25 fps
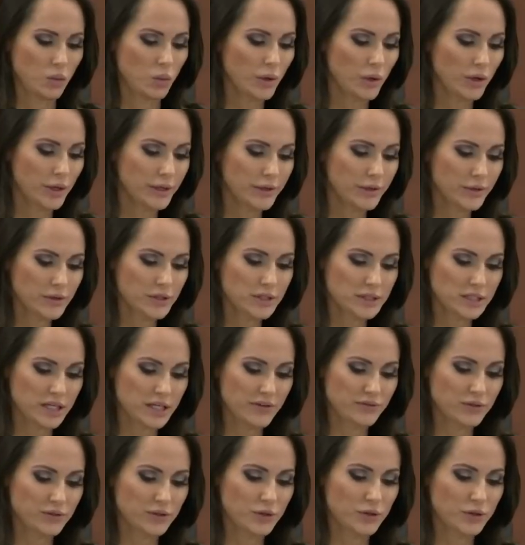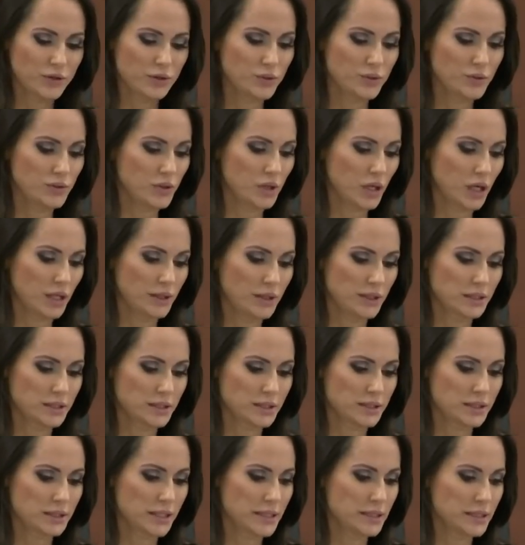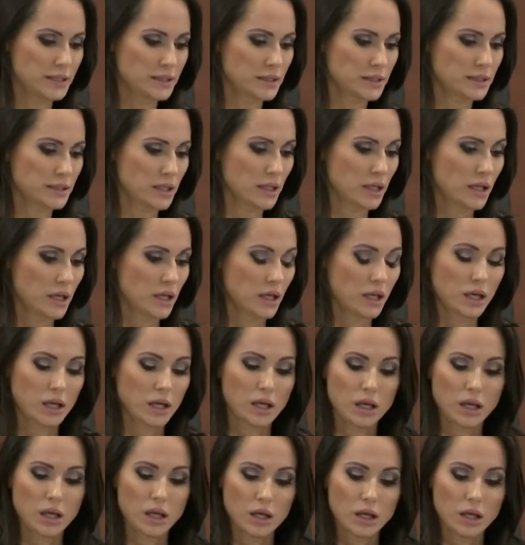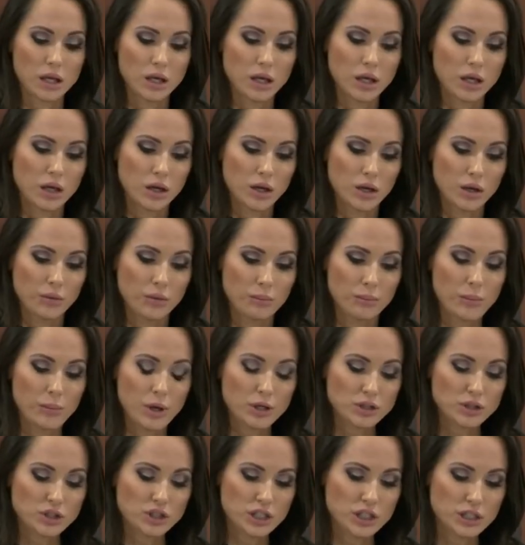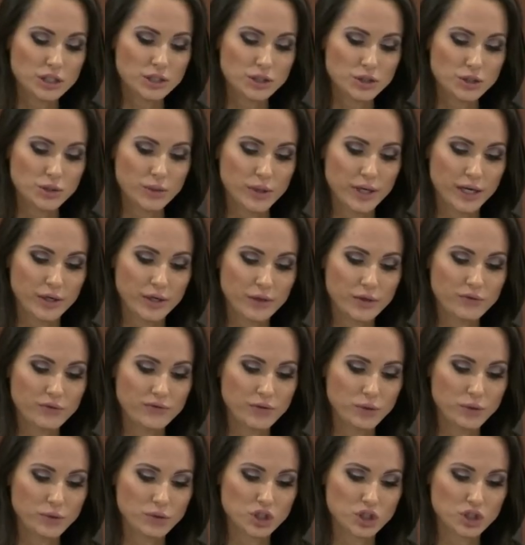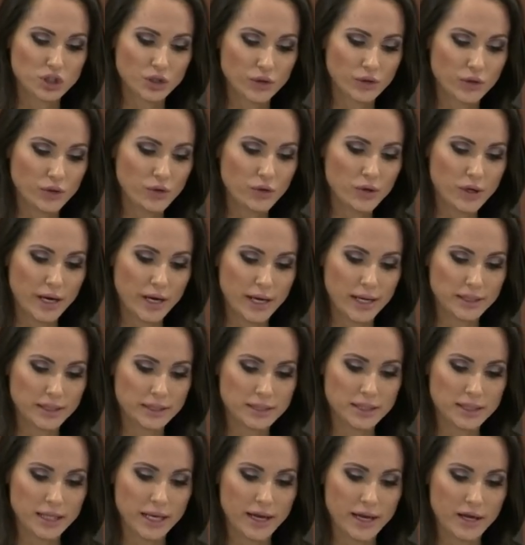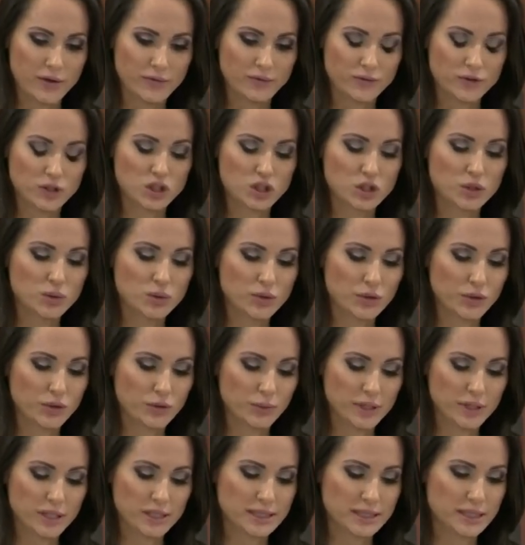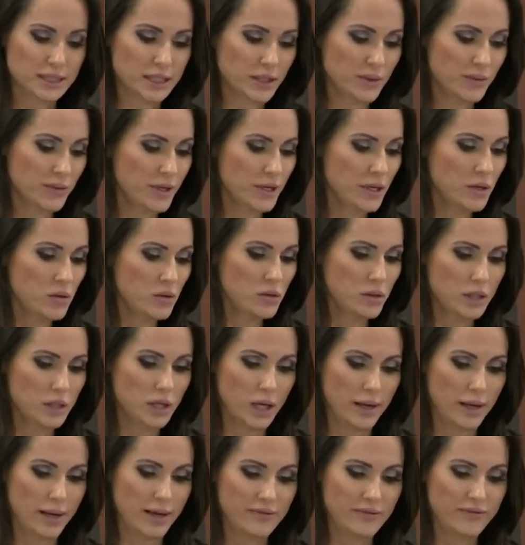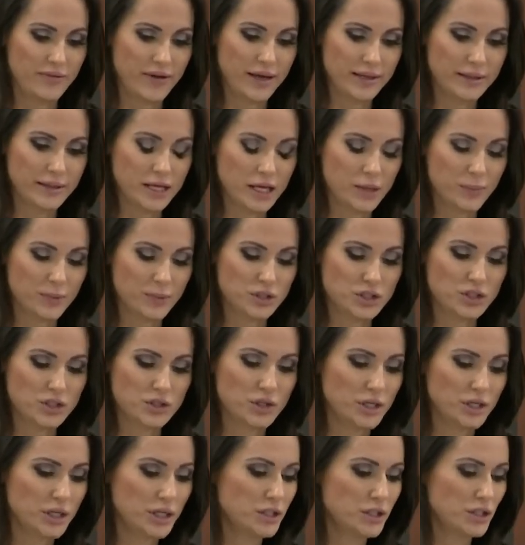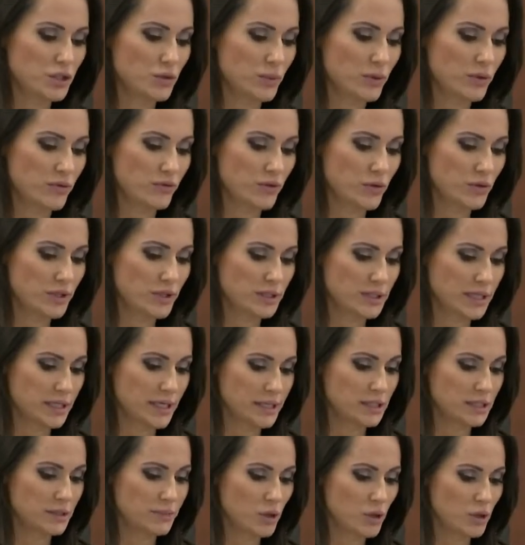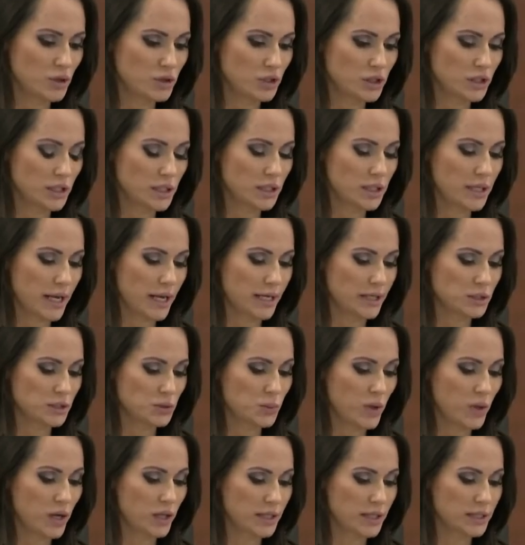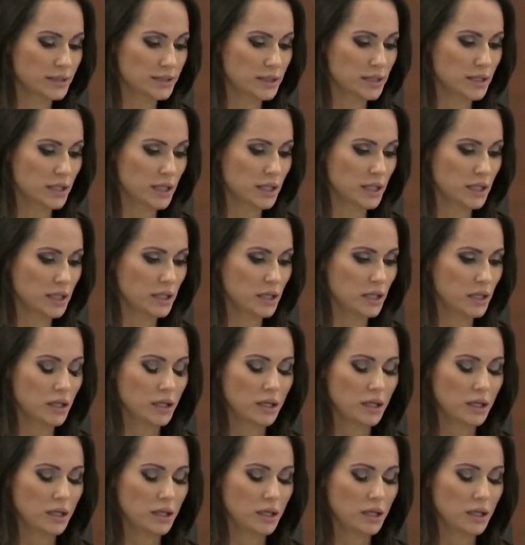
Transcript: we're here this afternoon on the state's motion to interview juror SF230. I've had the opportunity to review the state's motion as well as the